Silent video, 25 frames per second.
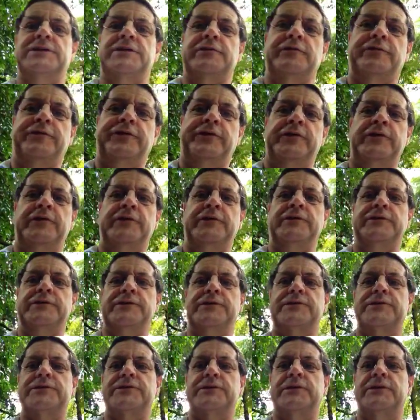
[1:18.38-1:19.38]
and
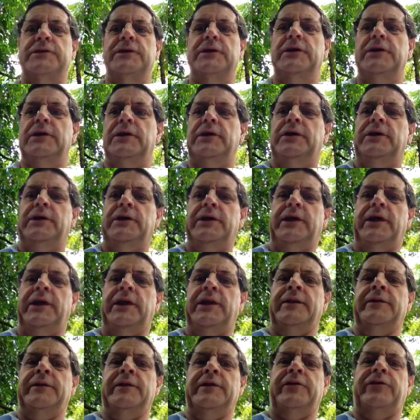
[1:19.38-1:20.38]
ferns
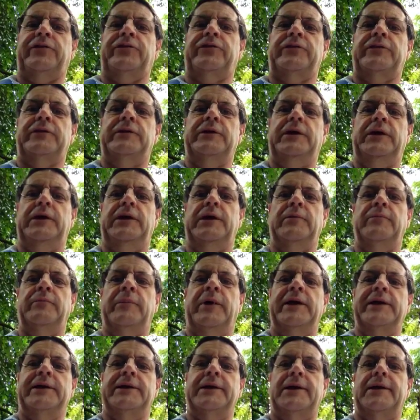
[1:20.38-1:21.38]
in this
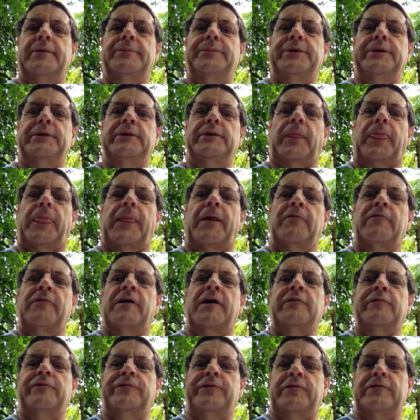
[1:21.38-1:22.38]
make-up
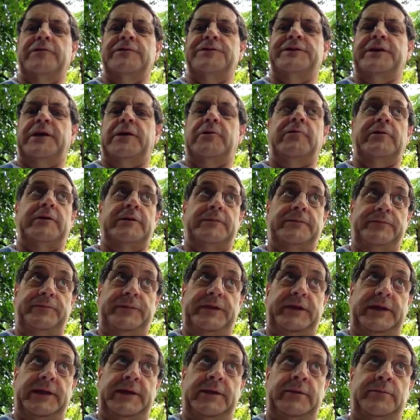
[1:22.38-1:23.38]
rainforest area
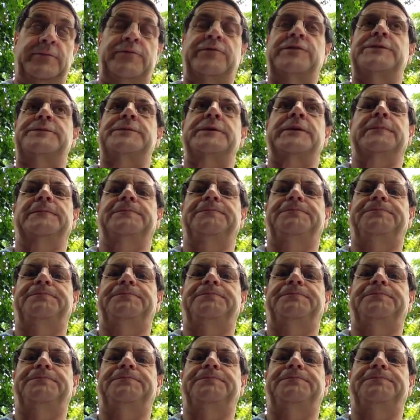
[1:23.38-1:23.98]
in Brisbane.